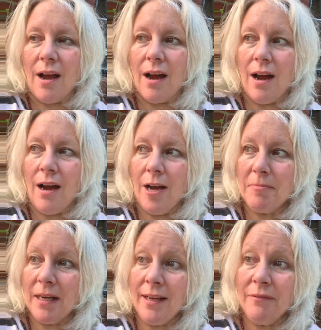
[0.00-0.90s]
And
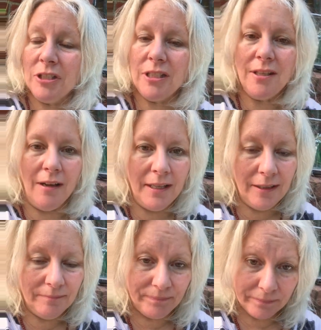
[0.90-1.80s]
I even studied
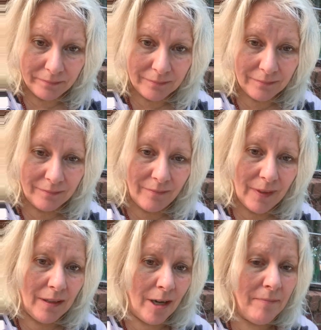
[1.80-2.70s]

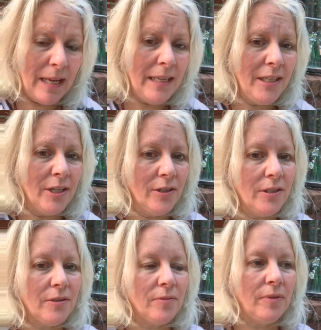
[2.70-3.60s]
many
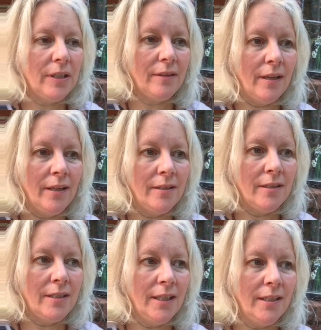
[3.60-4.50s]
years
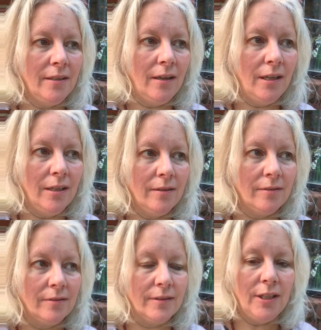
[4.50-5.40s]
and did a
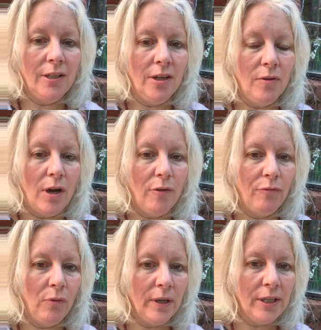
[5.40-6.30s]

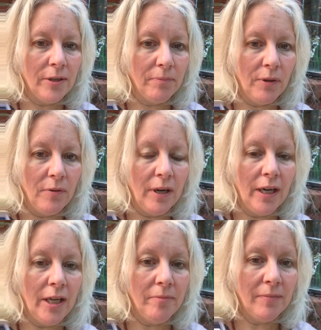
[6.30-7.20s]
4-year
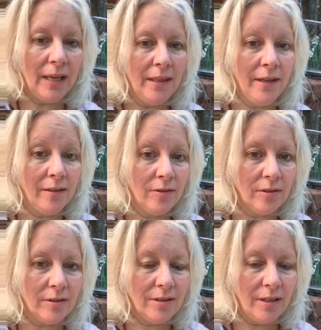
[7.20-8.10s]
program, and then
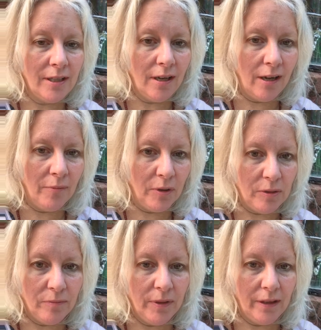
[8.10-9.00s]
studied
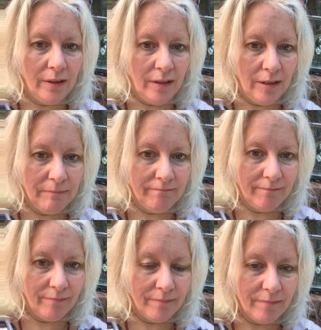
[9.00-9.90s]
onward with an
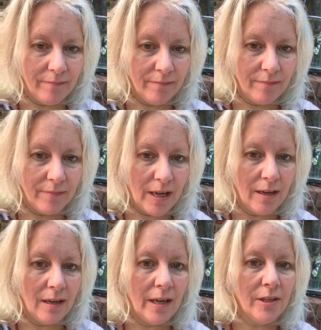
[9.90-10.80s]

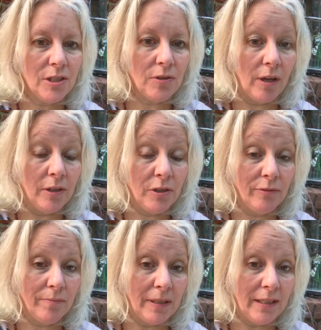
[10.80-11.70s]
astrologer
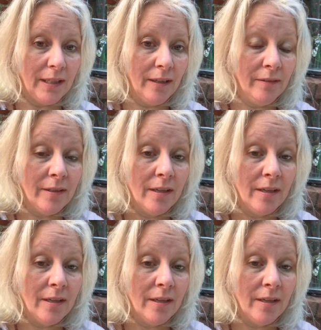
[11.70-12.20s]
from India.